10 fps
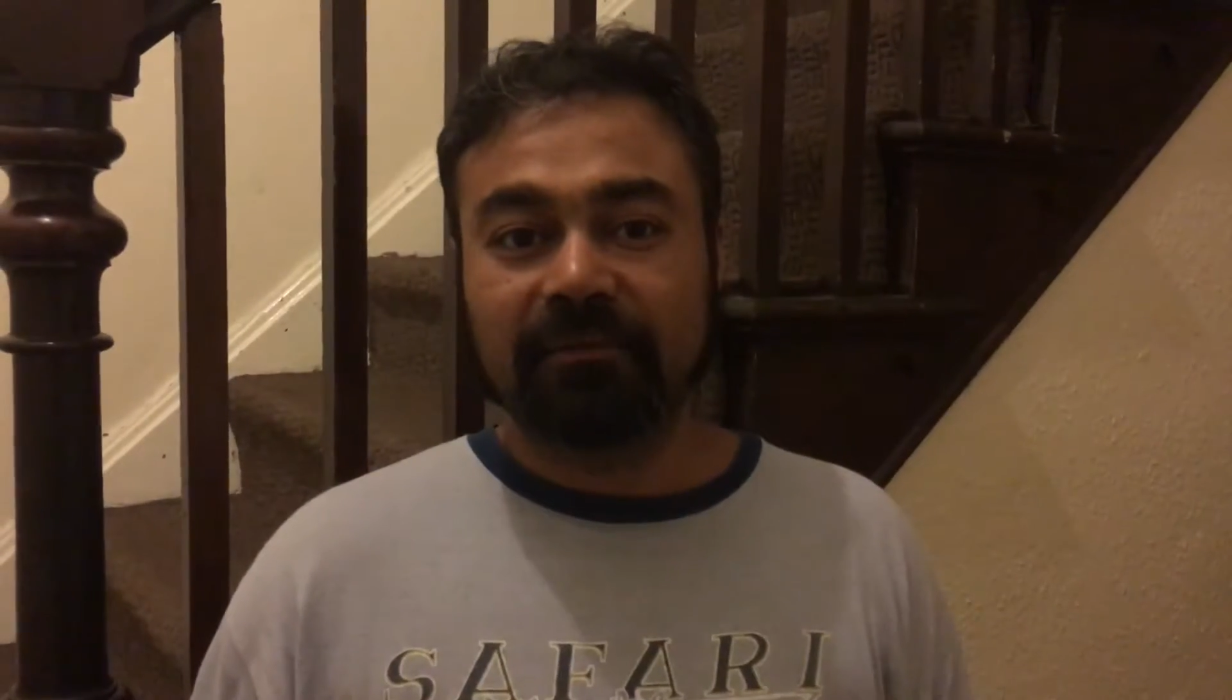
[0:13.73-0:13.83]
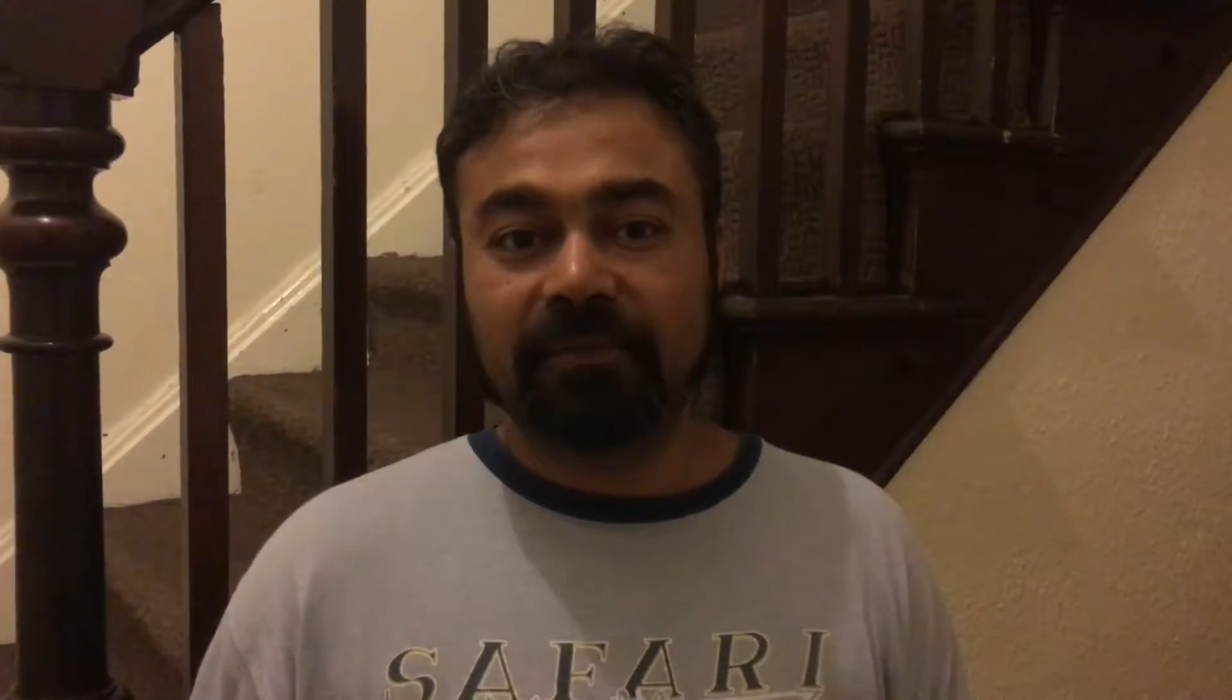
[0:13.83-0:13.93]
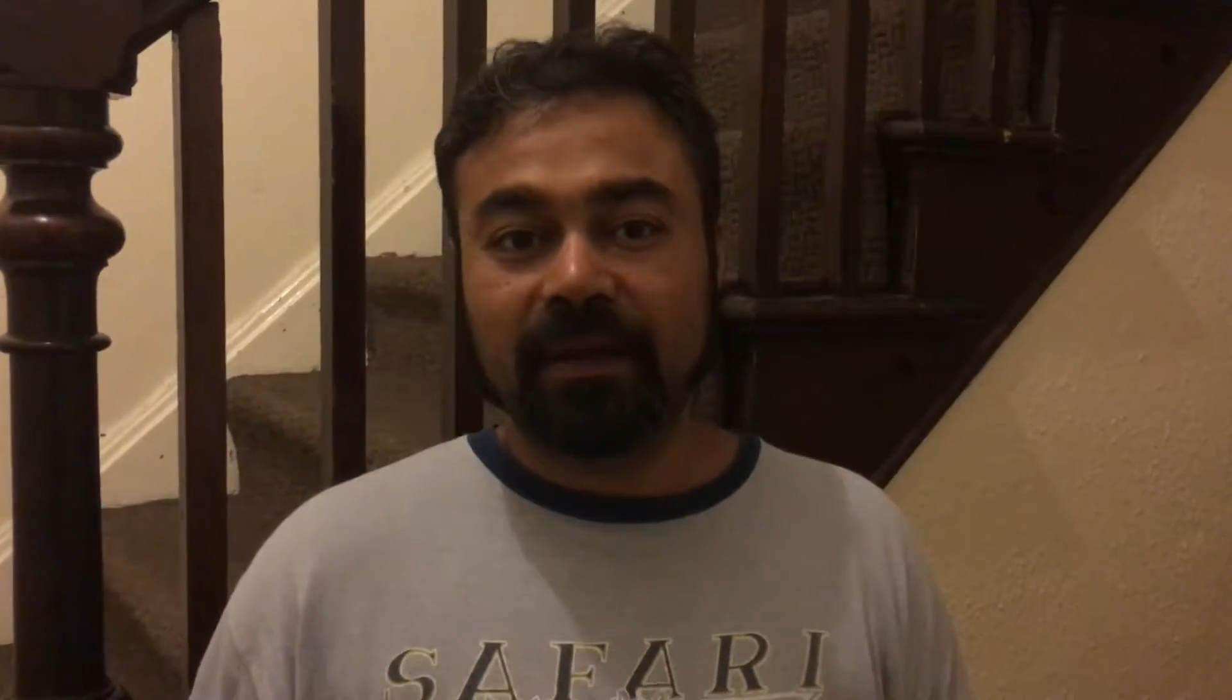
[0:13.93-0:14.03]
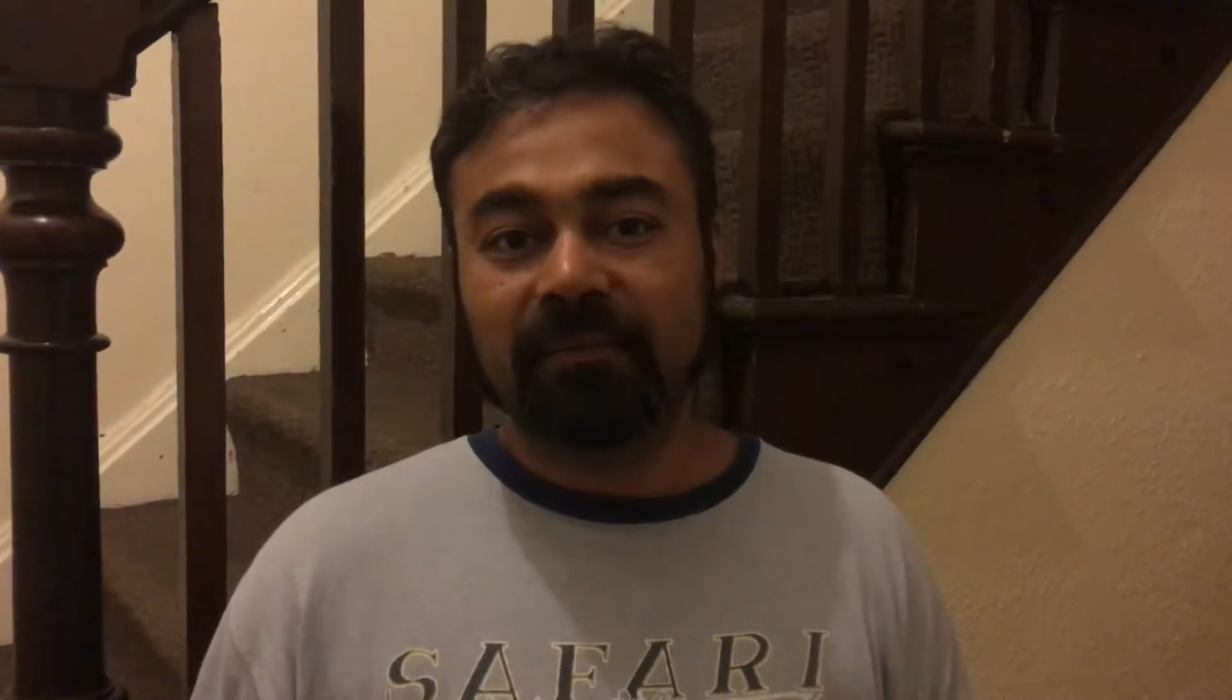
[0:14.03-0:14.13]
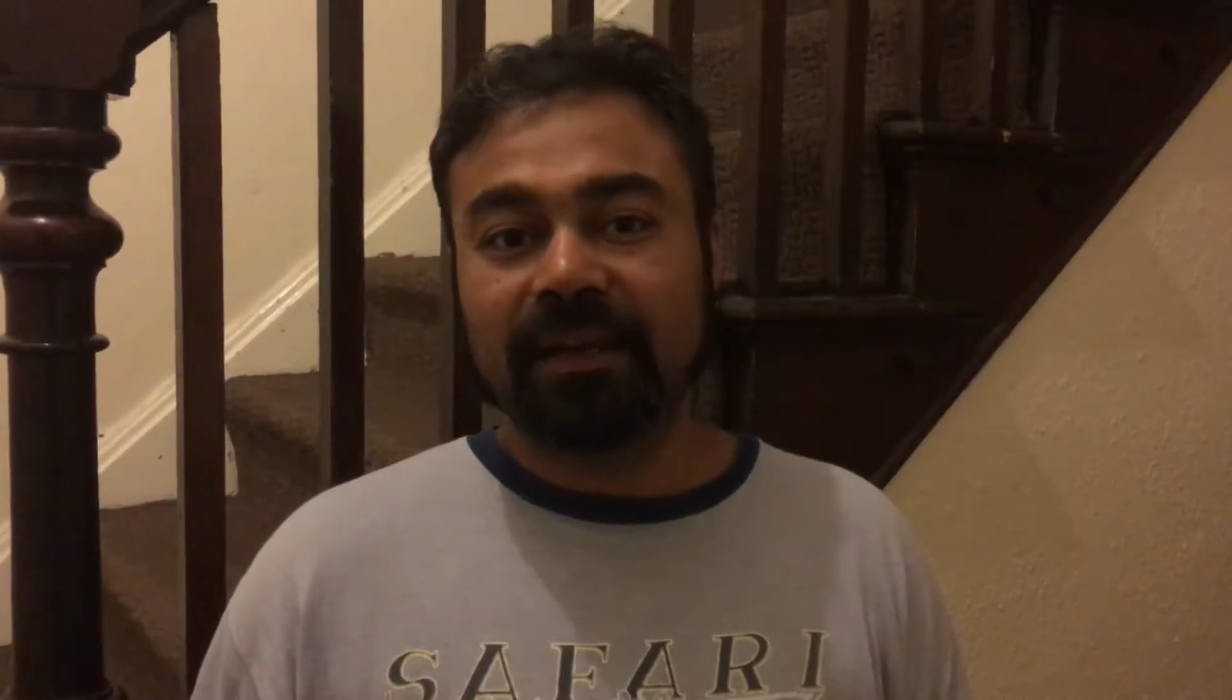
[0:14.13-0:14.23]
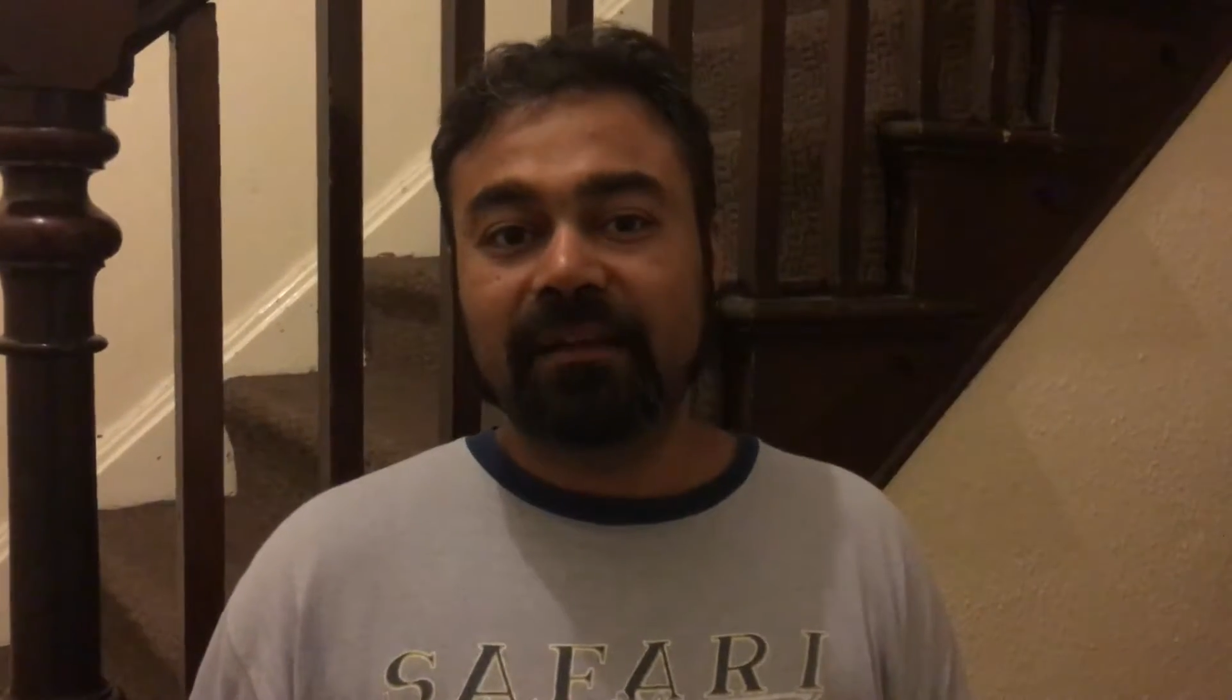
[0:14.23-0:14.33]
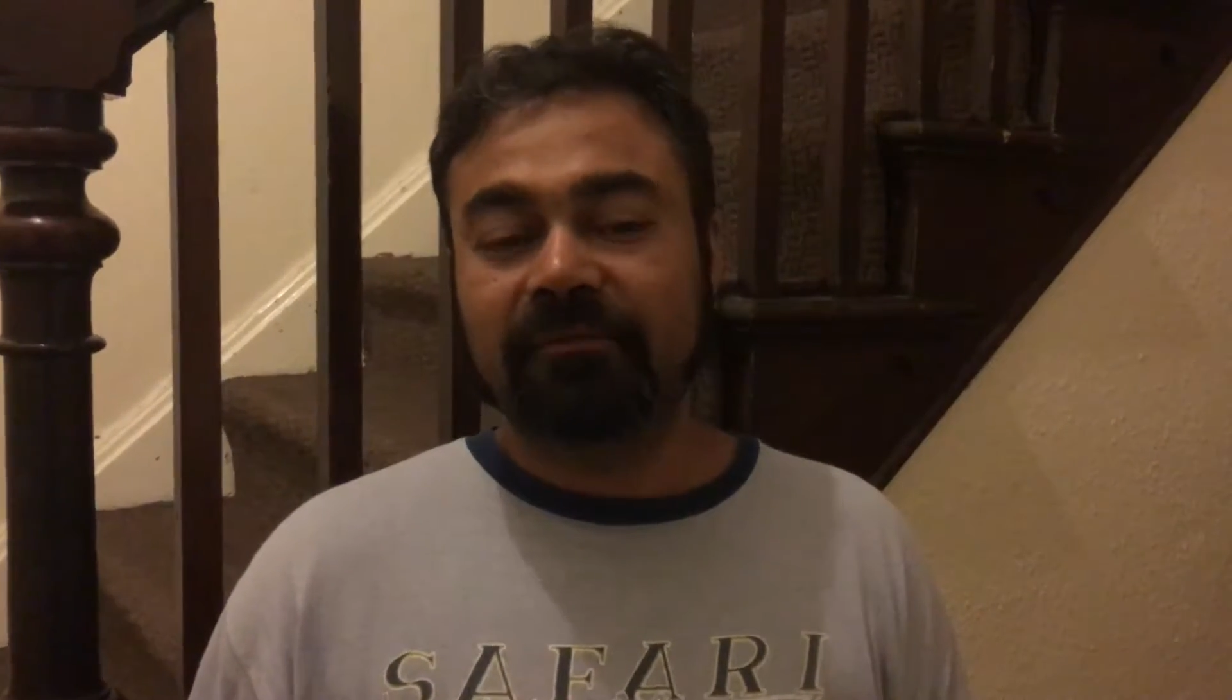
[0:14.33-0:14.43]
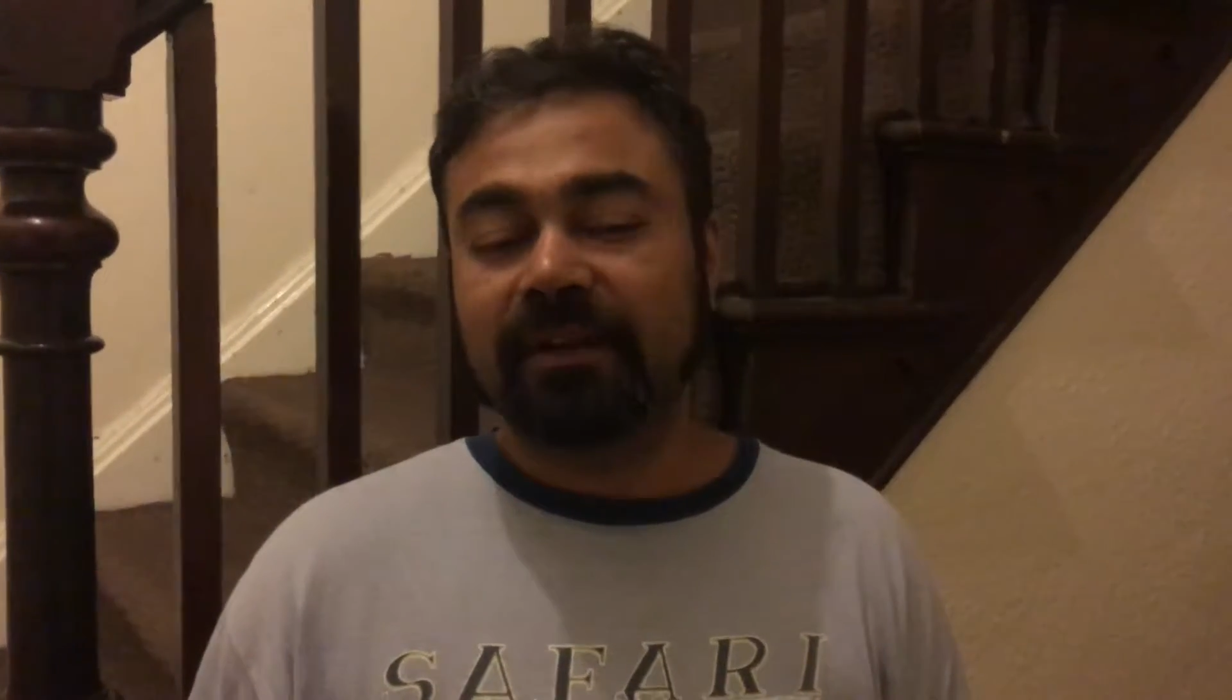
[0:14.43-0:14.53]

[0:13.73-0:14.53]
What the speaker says: family and